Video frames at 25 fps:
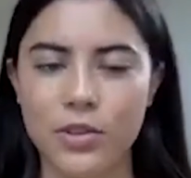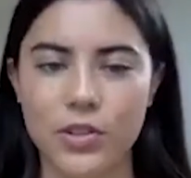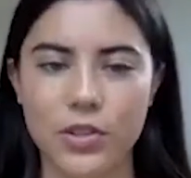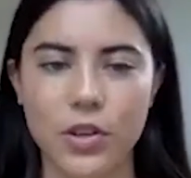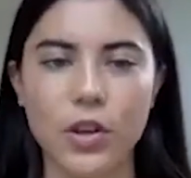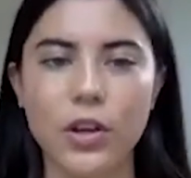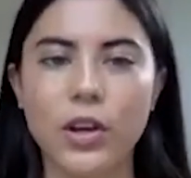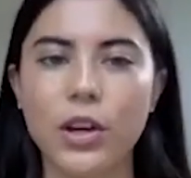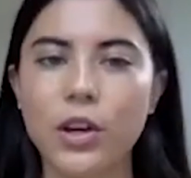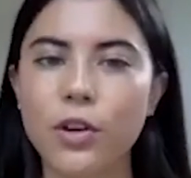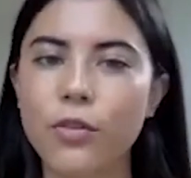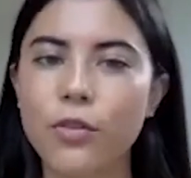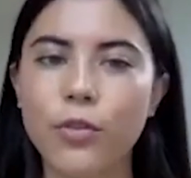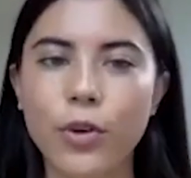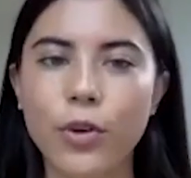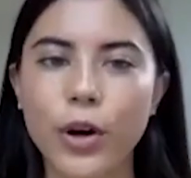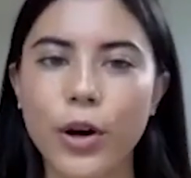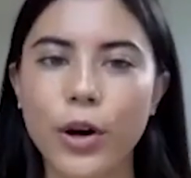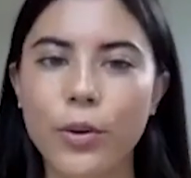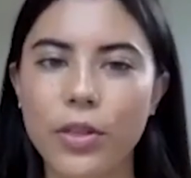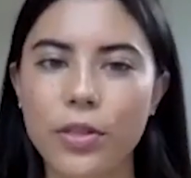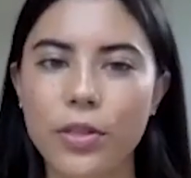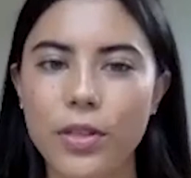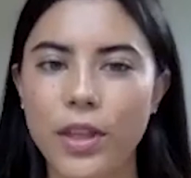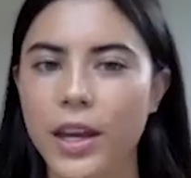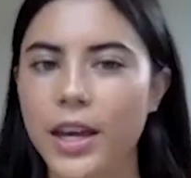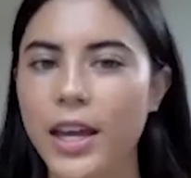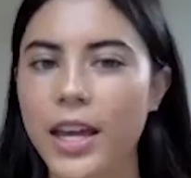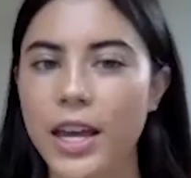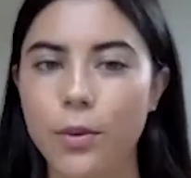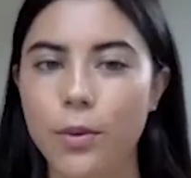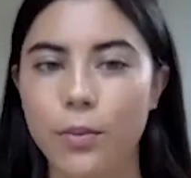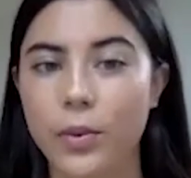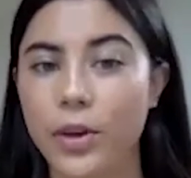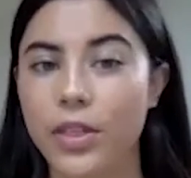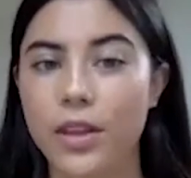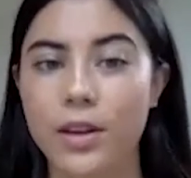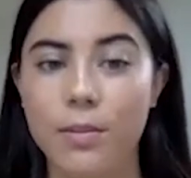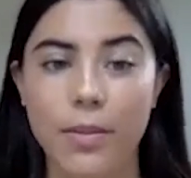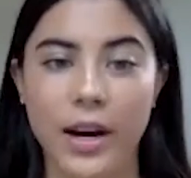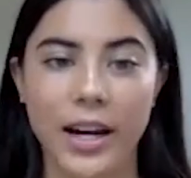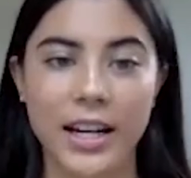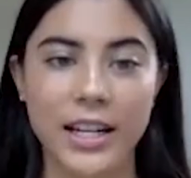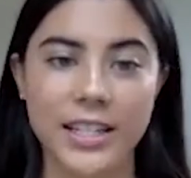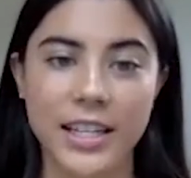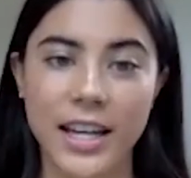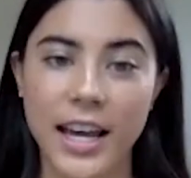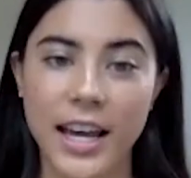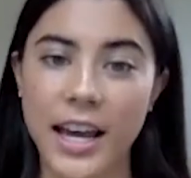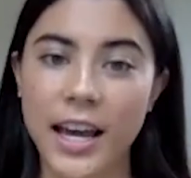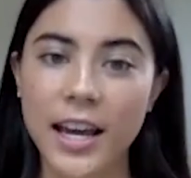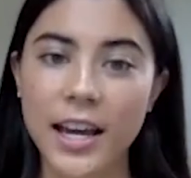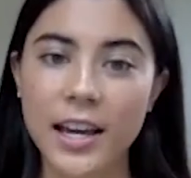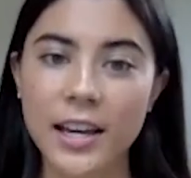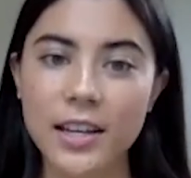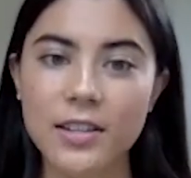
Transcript: looking for, like within my day.